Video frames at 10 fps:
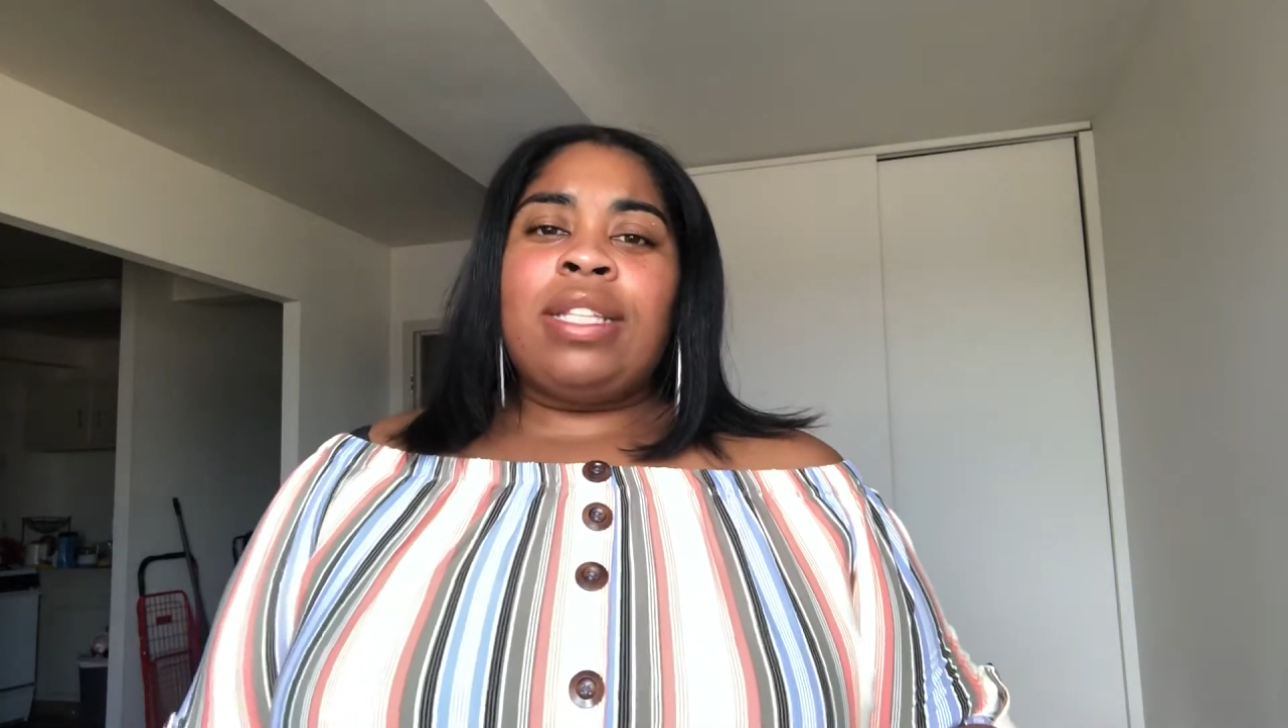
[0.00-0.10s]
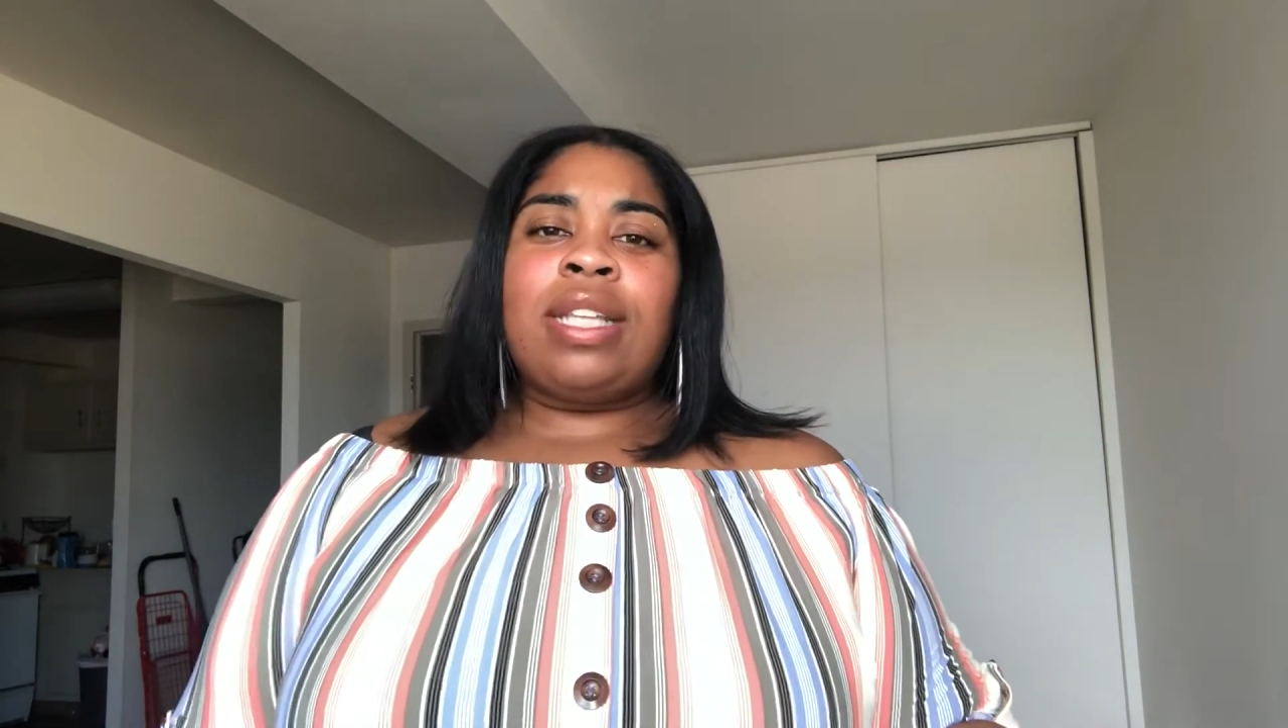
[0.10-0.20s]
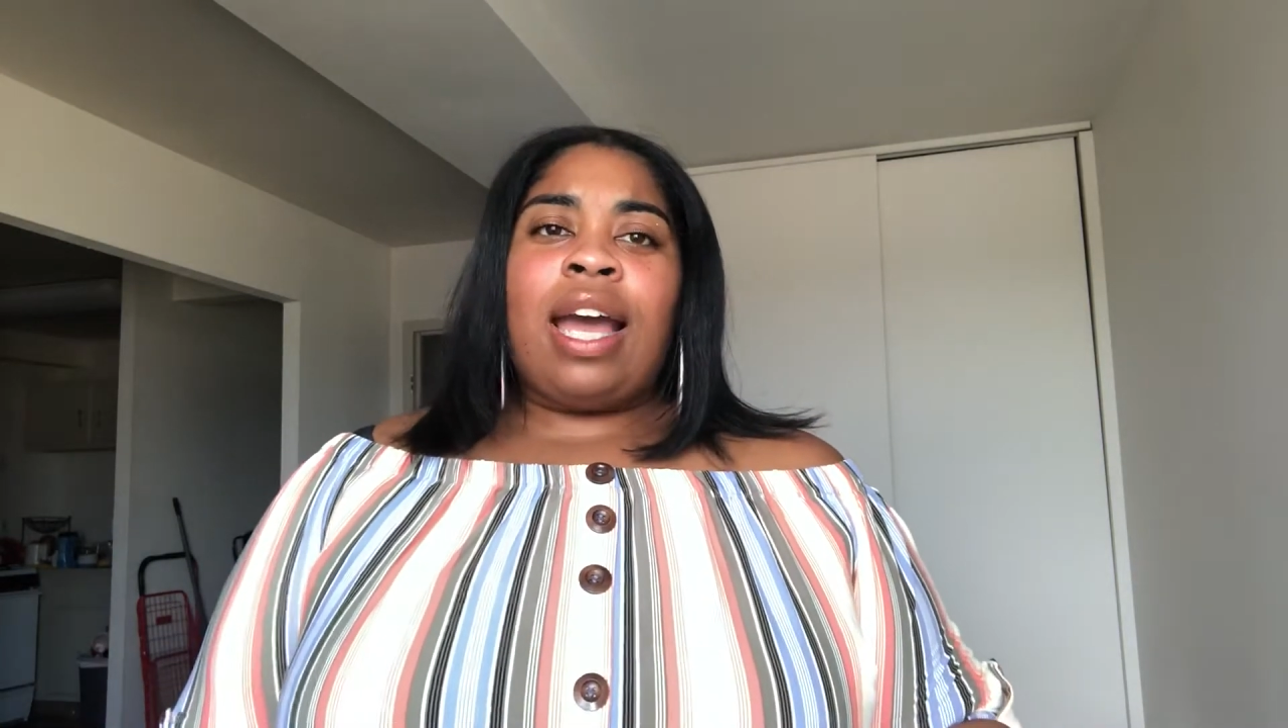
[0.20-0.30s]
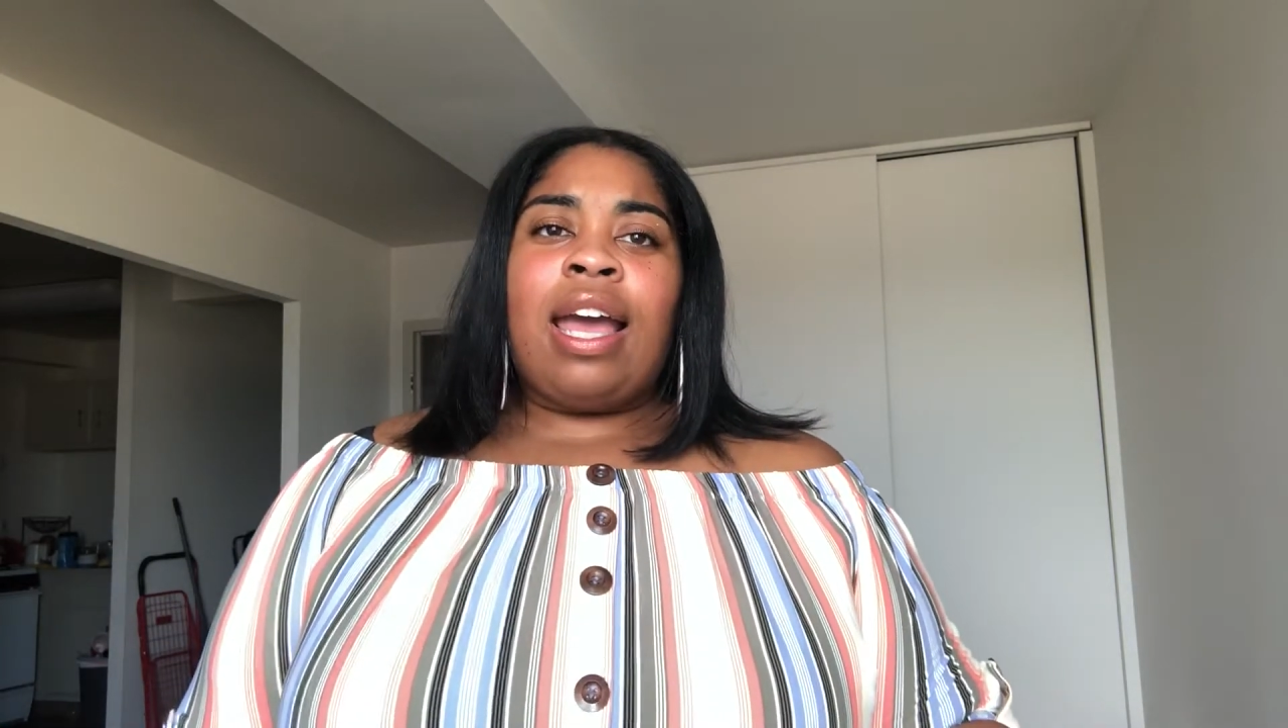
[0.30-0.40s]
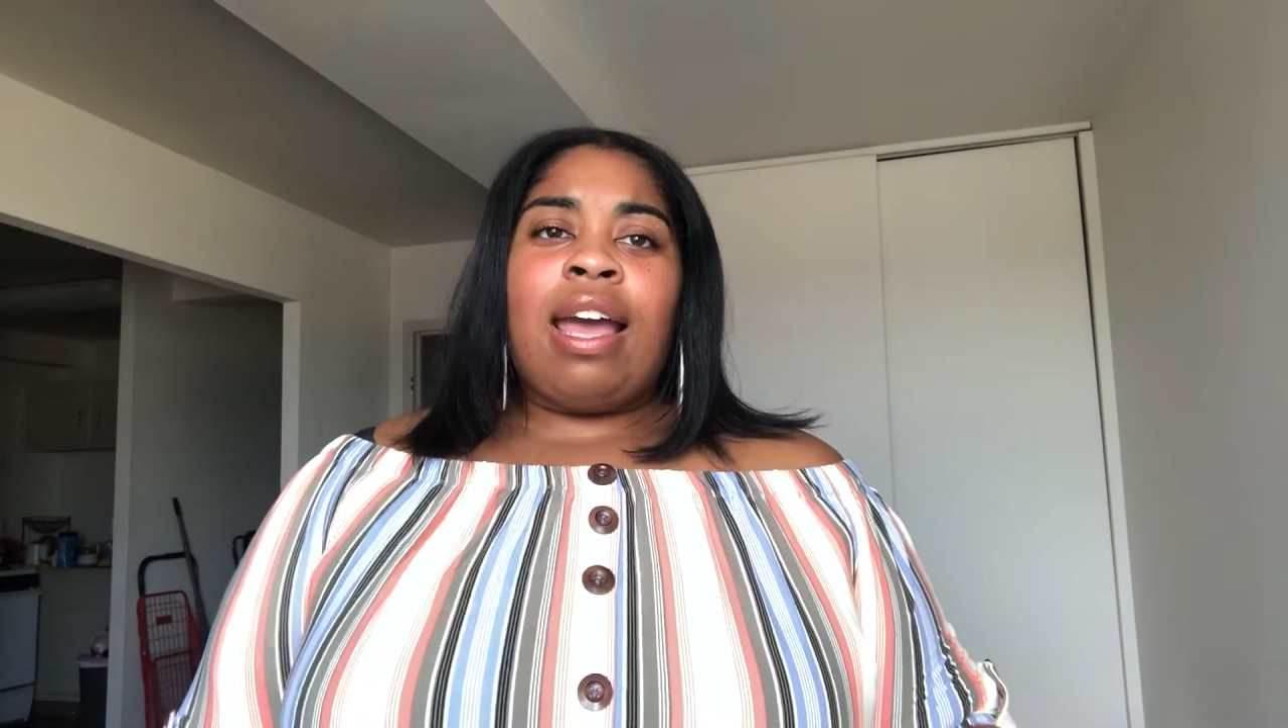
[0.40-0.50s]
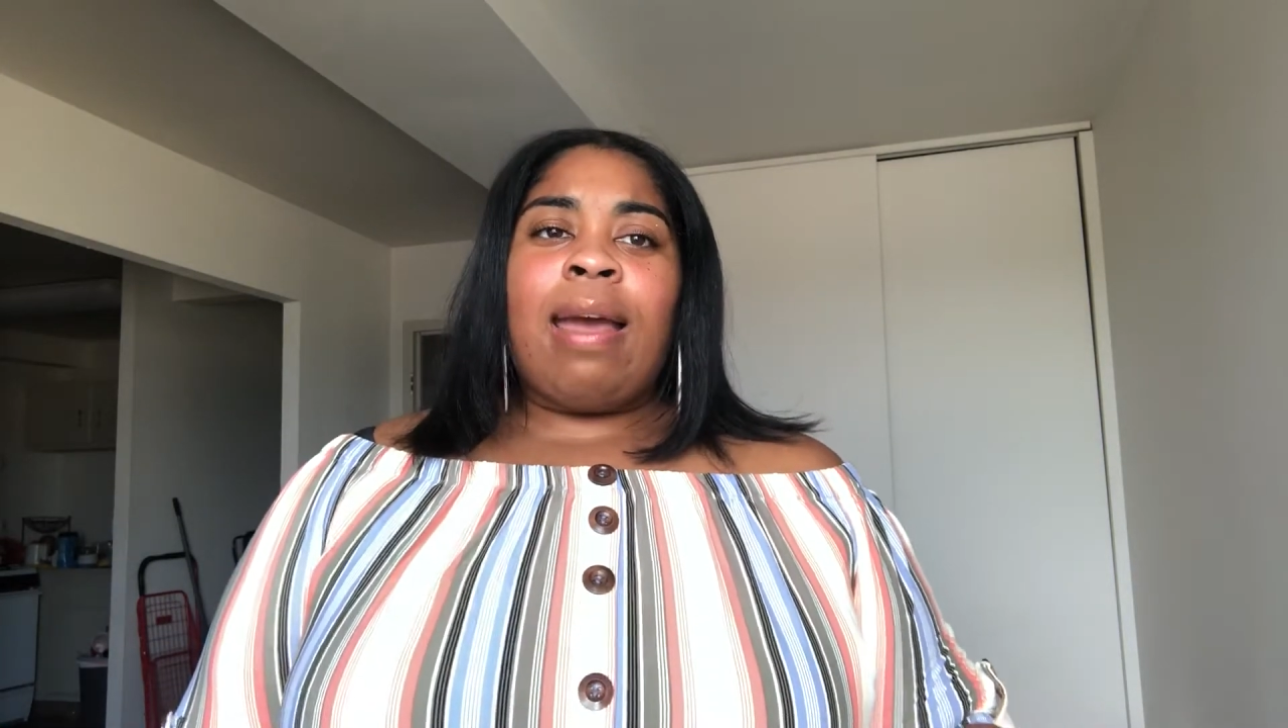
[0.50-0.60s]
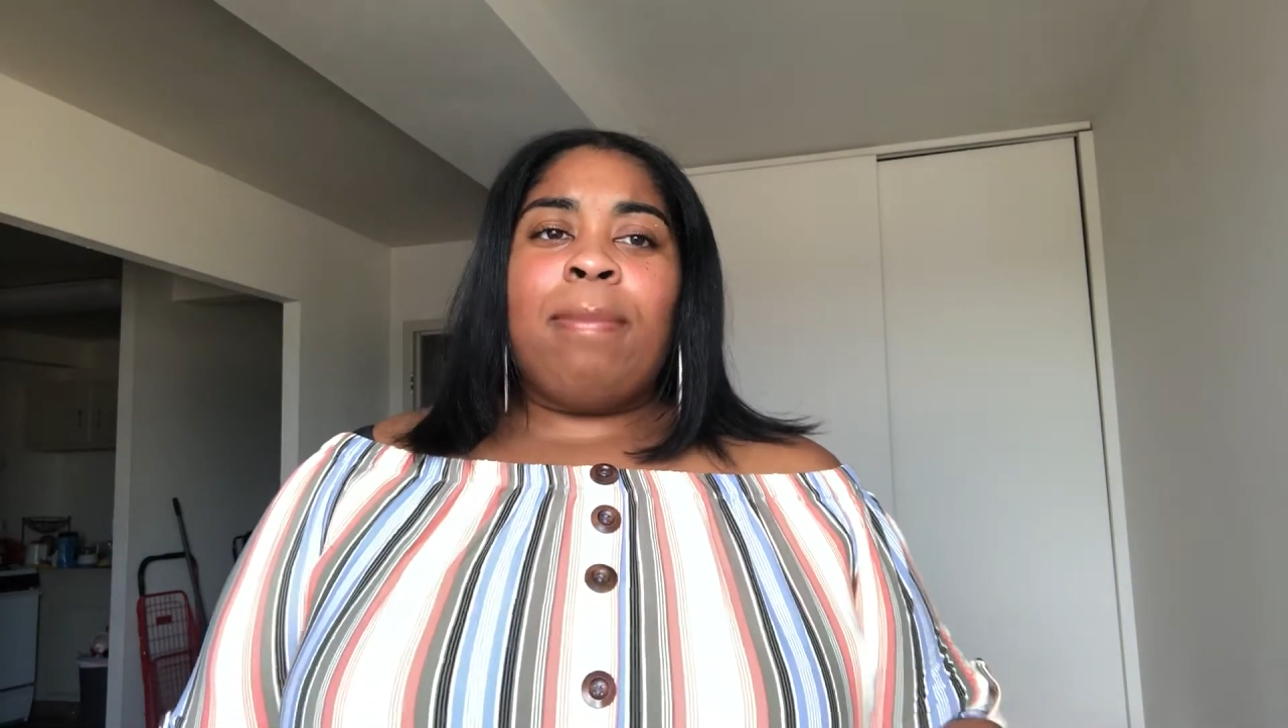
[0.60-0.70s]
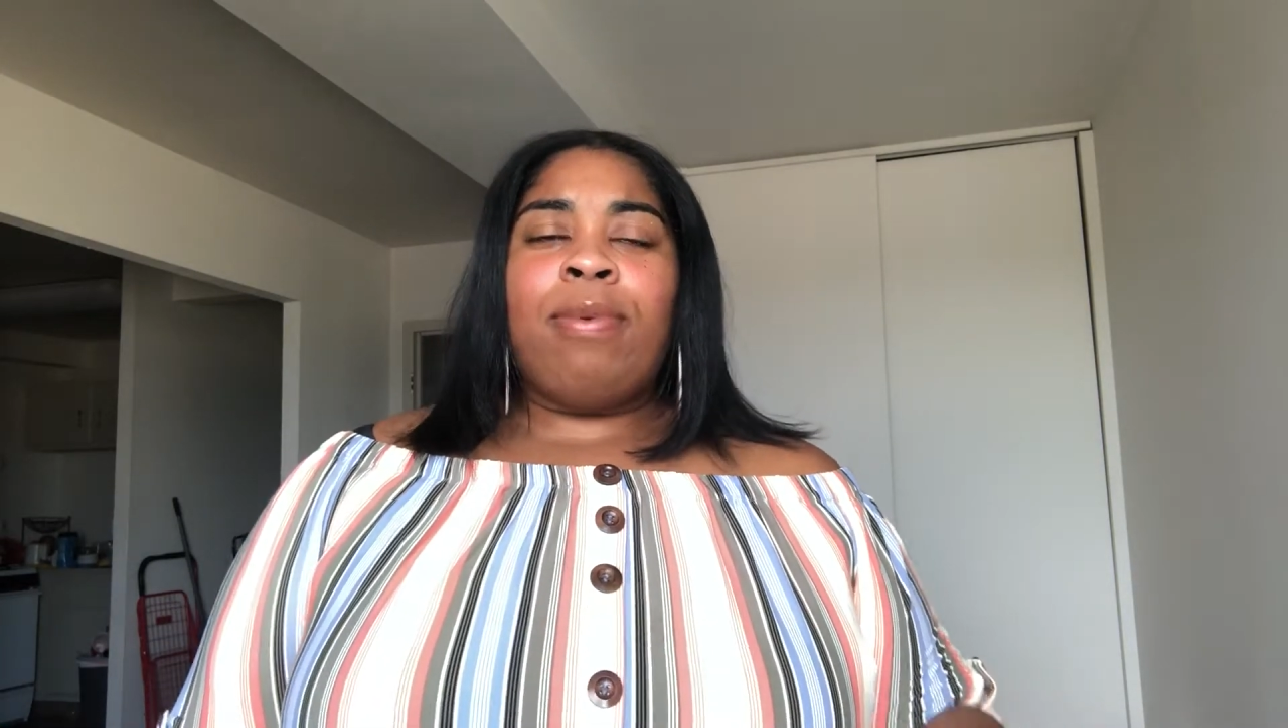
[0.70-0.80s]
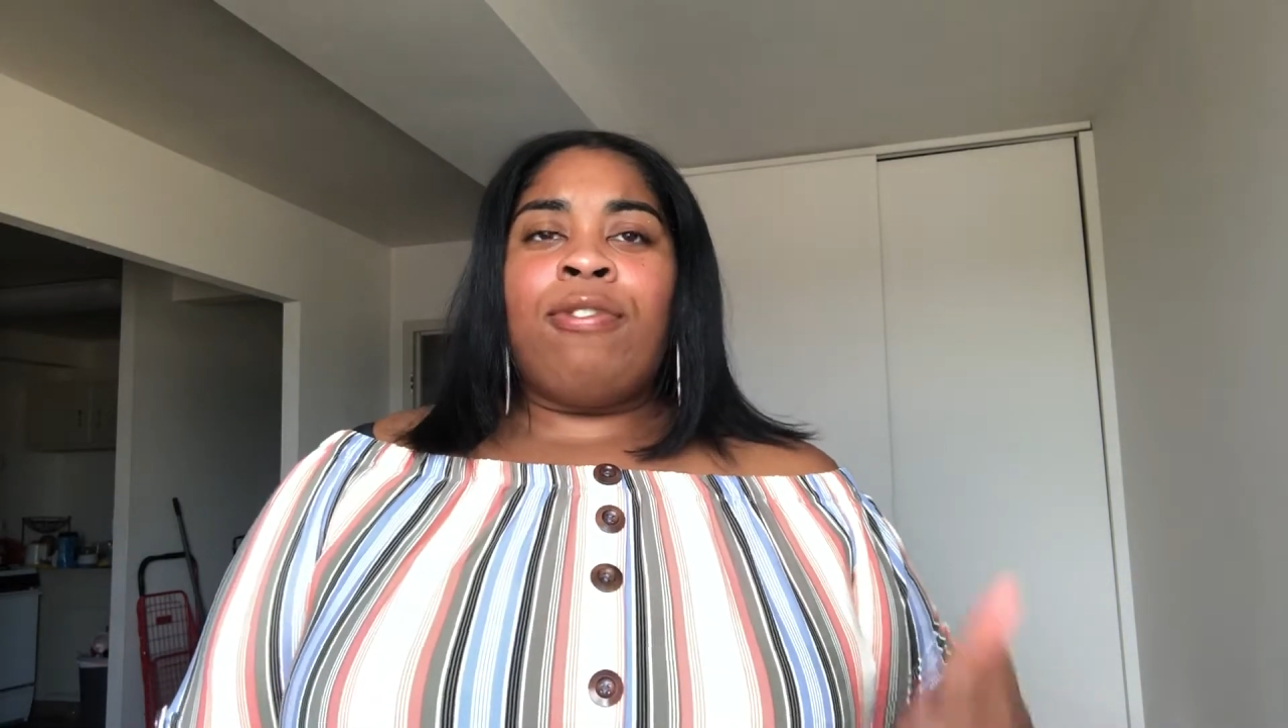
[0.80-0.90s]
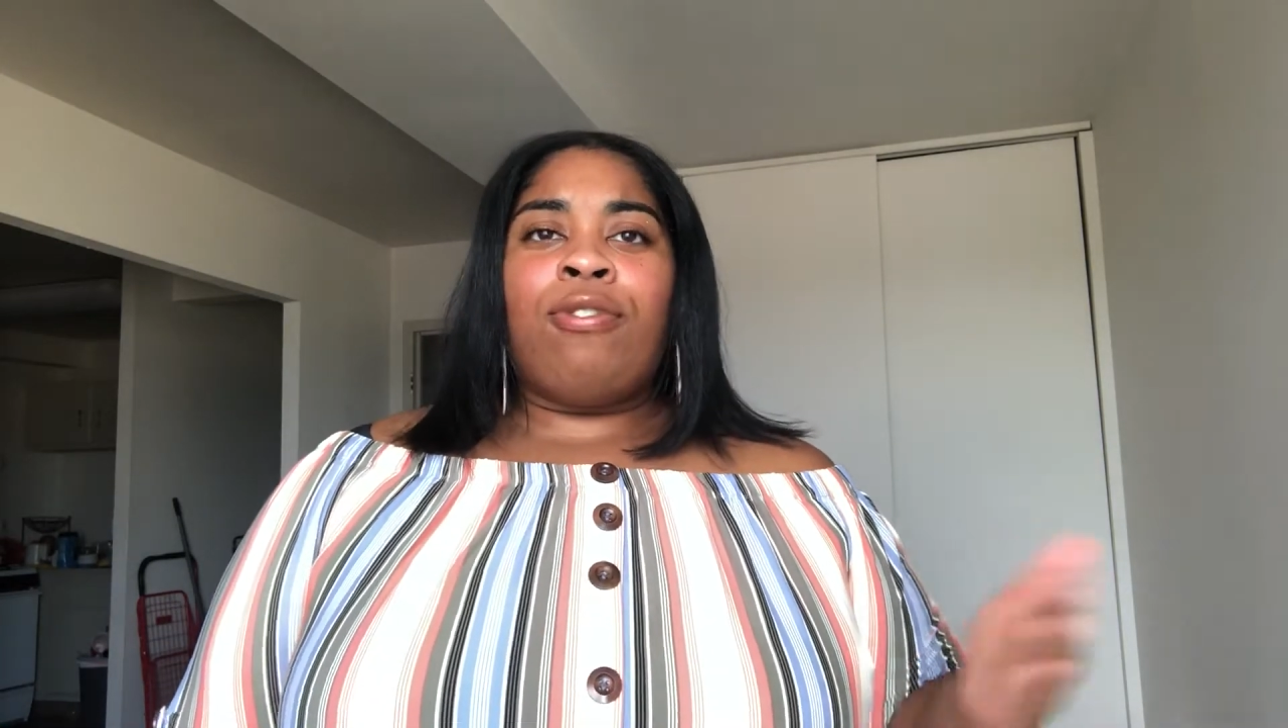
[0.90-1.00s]
that I had
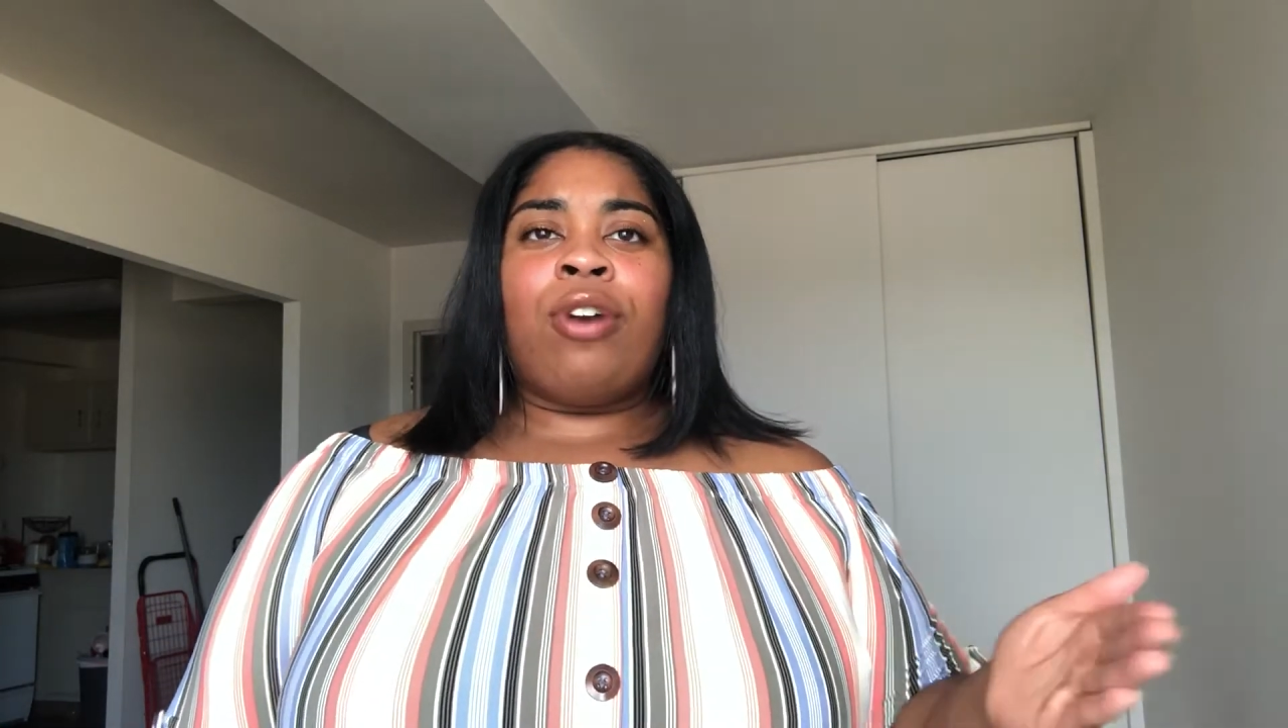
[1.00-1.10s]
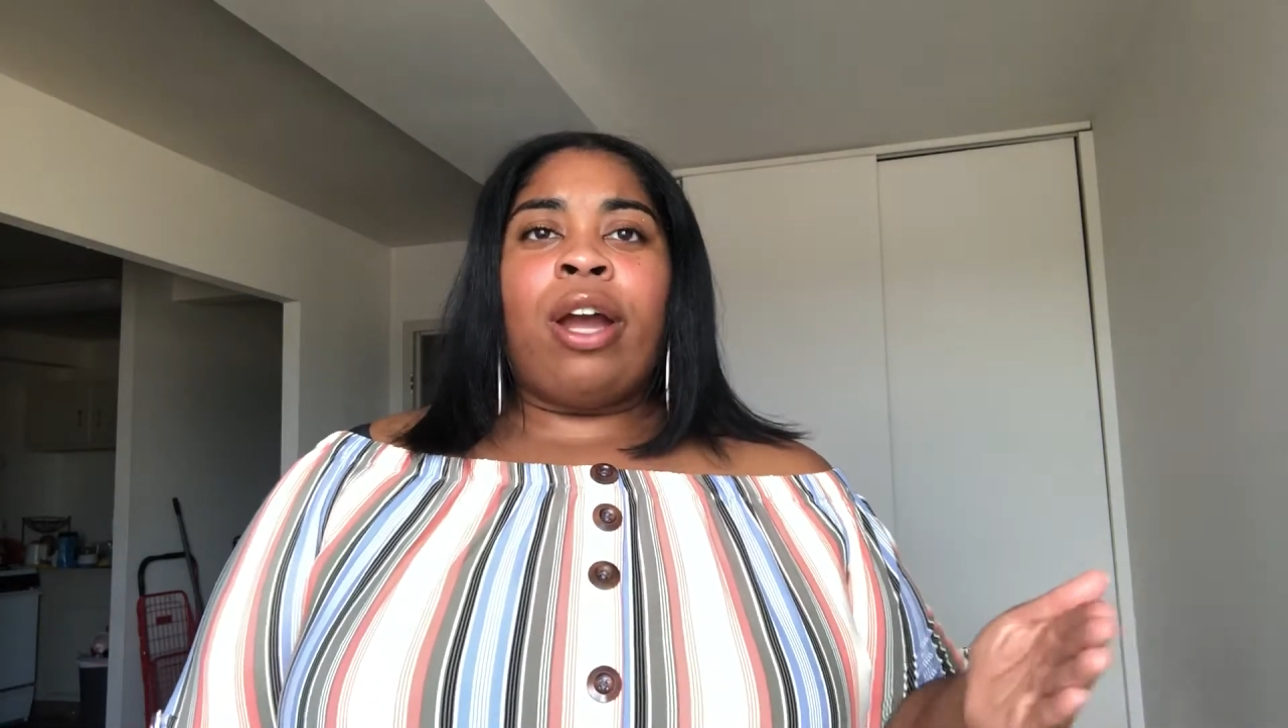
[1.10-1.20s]
before